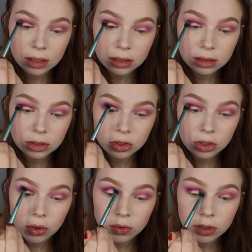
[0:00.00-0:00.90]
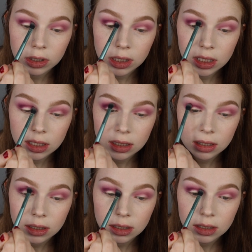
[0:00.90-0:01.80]
Looks so good.
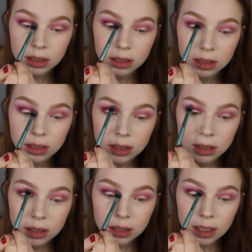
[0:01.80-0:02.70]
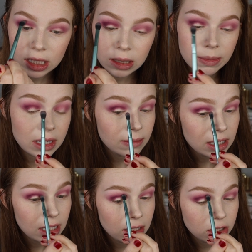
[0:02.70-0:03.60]
Like the
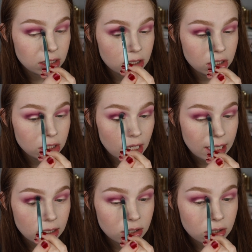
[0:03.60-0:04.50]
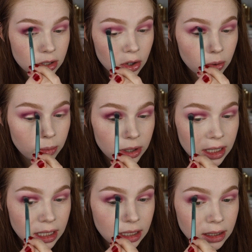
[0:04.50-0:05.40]
pigment and just the shade is so
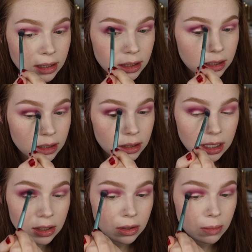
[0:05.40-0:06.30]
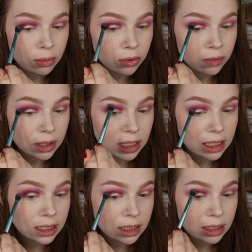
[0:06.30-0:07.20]
pretty. Blending
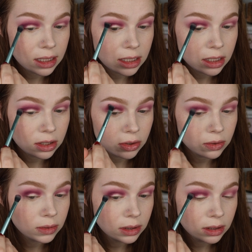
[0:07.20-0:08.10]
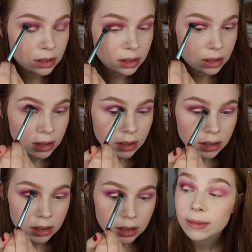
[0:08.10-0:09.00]
pretty easily too.
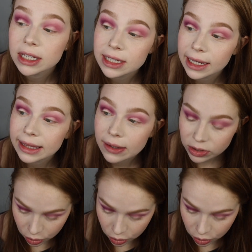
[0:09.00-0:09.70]
I mean, dang, that was